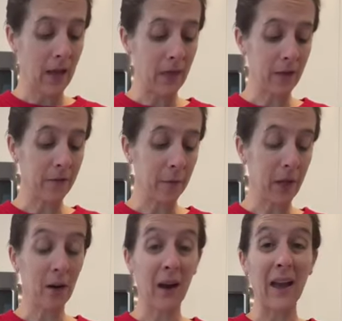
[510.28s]
And then from
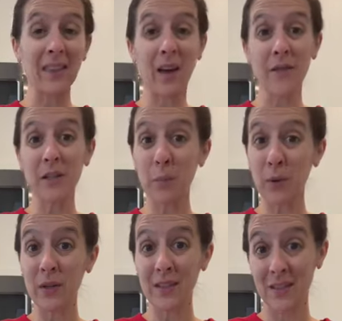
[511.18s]
there, I love to
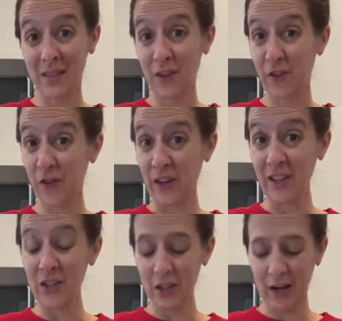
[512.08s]
put these in the
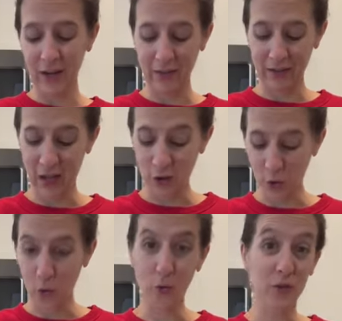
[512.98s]
fridge, kind of like that
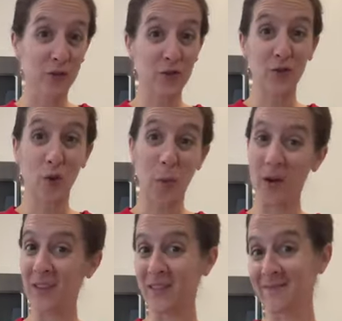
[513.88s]
cold
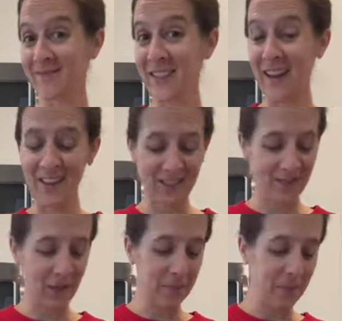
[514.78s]
snowball
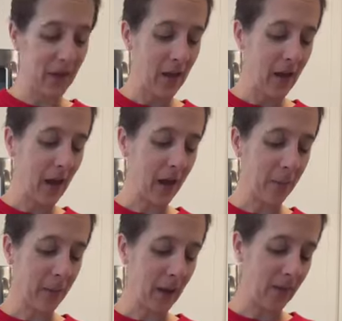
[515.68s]
taste, right?
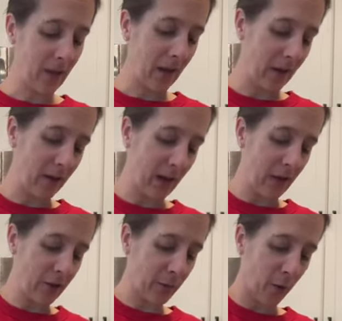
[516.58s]
And then
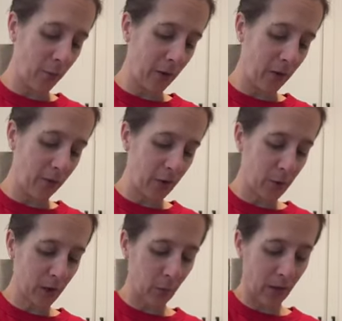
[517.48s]
I just pull them out of the
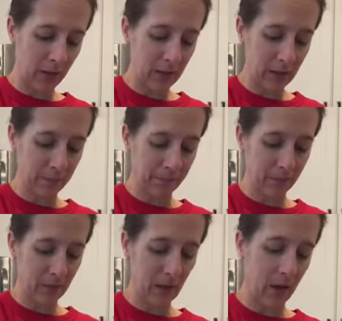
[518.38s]
fridge when I wanna eat
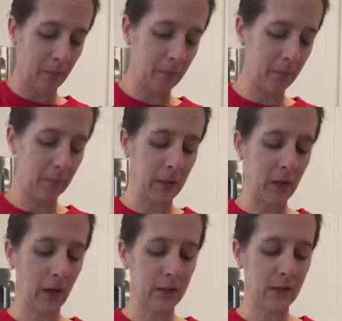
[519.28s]
them.
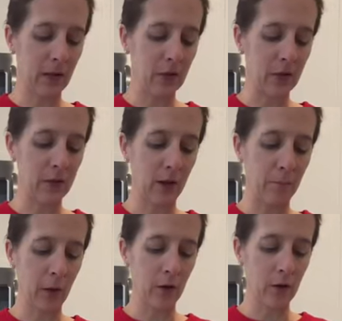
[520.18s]
Because they just
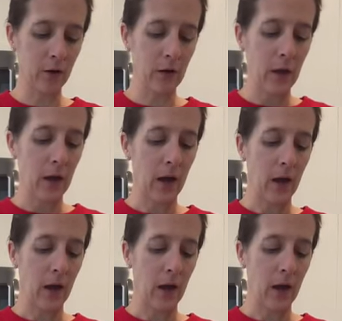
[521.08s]
have butter,